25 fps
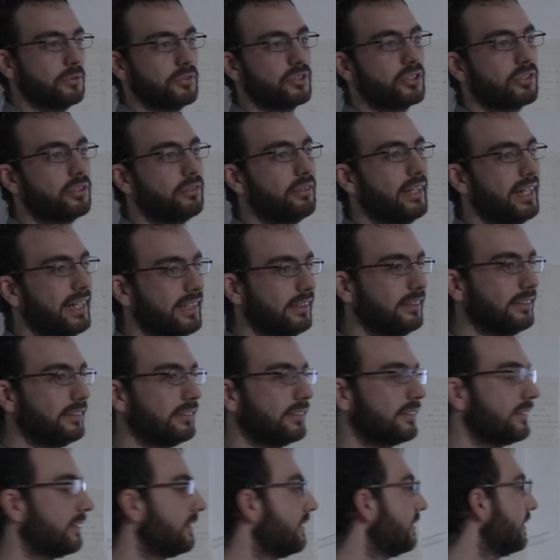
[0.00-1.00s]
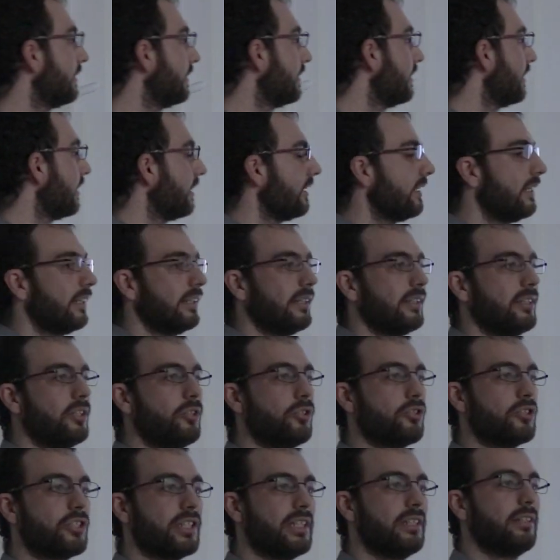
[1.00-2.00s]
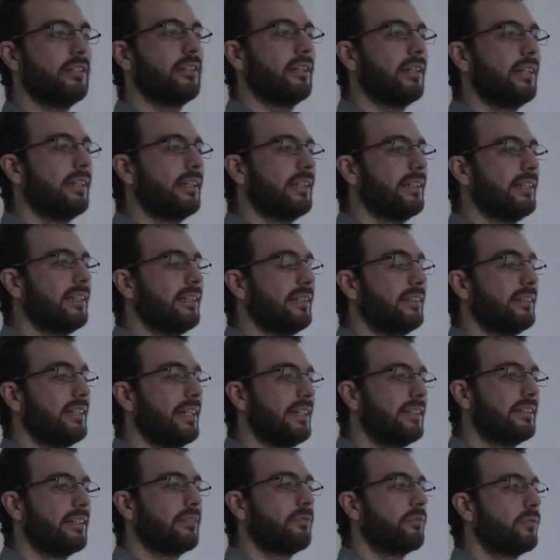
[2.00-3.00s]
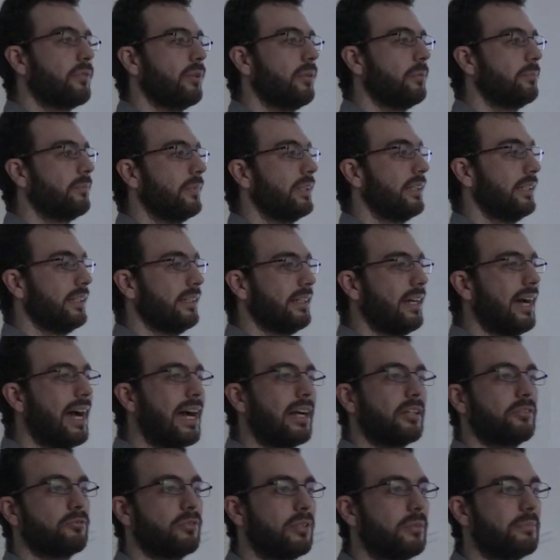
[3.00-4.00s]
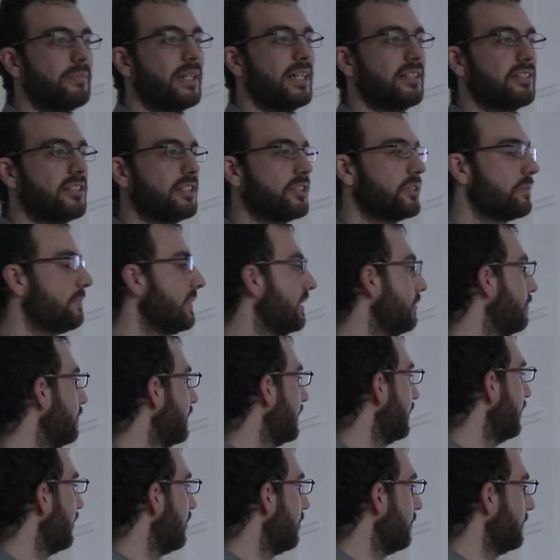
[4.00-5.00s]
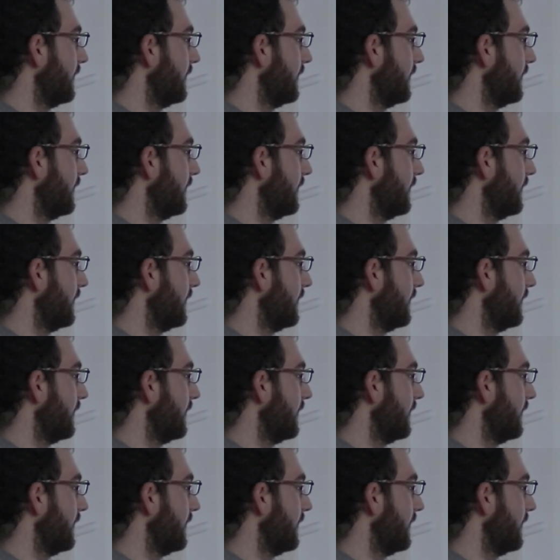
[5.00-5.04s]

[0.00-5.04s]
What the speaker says: it was trained using data from actual matches between